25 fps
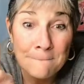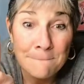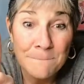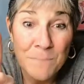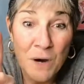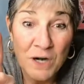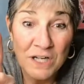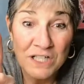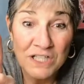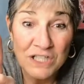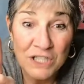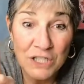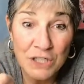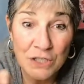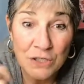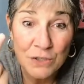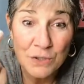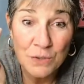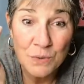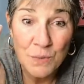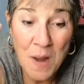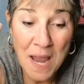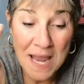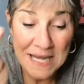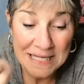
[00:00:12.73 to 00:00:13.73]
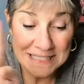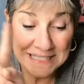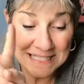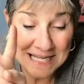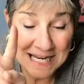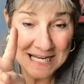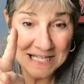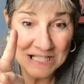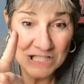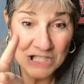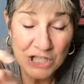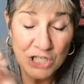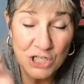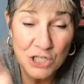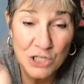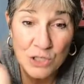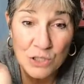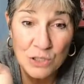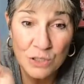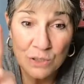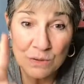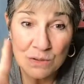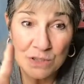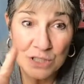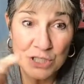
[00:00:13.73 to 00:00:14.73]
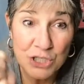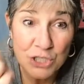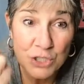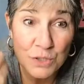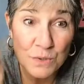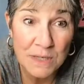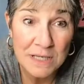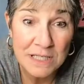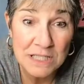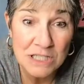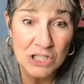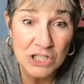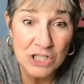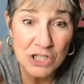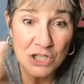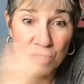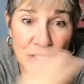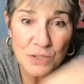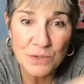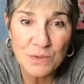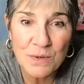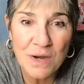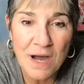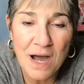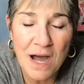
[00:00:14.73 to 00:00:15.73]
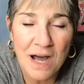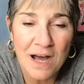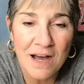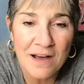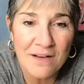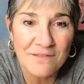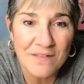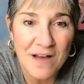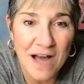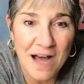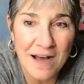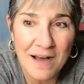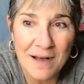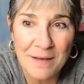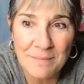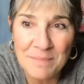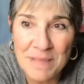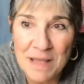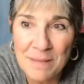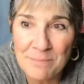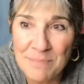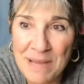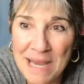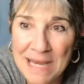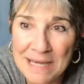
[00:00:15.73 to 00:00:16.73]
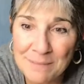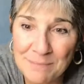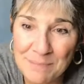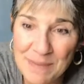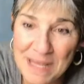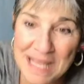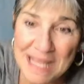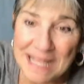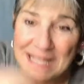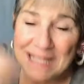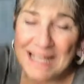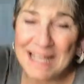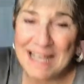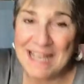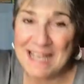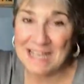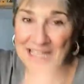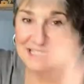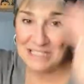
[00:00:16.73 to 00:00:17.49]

Part two, day two and two of Paint Big.